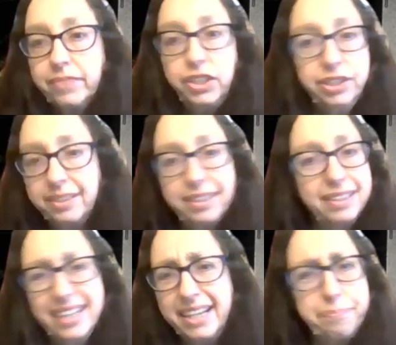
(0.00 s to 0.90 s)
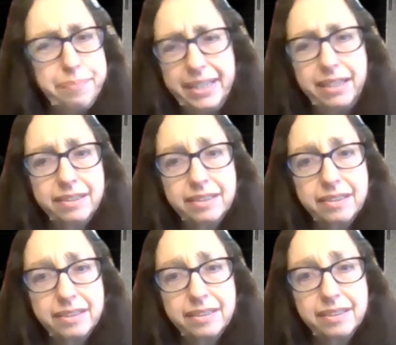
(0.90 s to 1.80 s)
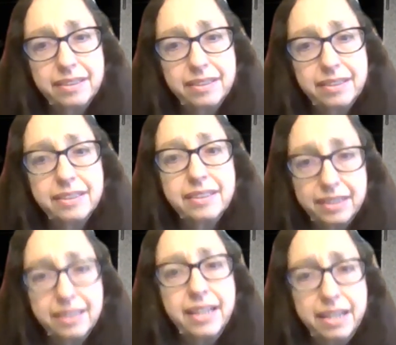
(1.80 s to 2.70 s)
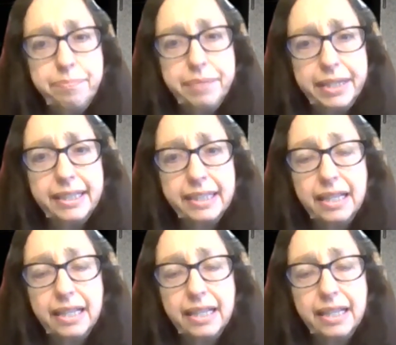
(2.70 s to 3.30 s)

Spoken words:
just let it be. Let it be.